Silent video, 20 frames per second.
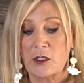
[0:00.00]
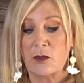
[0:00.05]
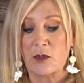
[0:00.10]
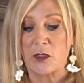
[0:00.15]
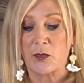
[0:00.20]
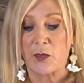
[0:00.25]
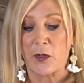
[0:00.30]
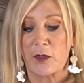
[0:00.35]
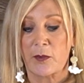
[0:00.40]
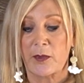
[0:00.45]
to
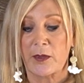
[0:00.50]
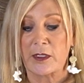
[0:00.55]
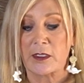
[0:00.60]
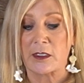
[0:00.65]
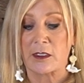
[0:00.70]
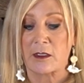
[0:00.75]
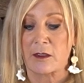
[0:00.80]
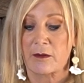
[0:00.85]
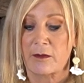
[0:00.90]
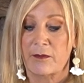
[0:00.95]
his
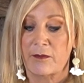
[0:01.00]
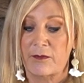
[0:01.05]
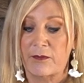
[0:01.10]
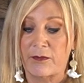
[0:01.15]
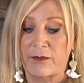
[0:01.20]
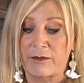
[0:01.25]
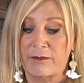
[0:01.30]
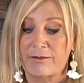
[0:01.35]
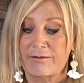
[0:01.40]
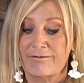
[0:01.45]
purpose.
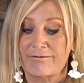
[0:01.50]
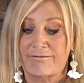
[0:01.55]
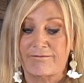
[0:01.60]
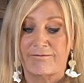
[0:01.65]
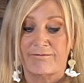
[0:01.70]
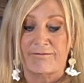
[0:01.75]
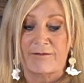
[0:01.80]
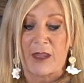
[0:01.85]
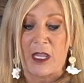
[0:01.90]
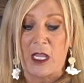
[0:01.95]

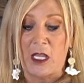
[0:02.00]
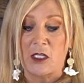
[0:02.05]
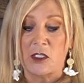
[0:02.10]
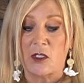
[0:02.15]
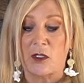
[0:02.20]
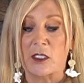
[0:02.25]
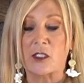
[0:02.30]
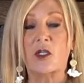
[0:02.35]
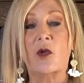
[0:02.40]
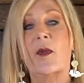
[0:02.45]

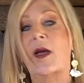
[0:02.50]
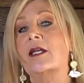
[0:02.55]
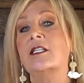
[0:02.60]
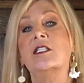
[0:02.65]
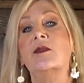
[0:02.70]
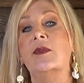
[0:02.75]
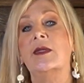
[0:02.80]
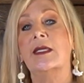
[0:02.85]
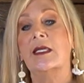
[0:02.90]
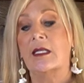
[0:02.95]
So let's go back to
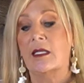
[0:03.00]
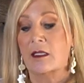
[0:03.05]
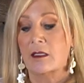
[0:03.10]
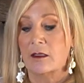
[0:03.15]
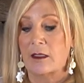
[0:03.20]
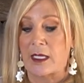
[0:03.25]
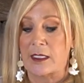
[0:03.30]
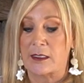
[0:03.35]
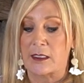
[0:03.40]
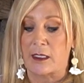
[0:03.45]
the beginning of the
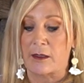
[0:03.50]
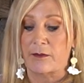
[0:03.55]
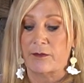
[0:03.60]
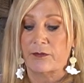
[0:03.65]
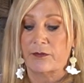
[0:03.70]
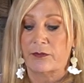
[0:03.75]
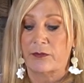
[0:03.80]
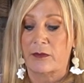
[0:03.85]
lesson.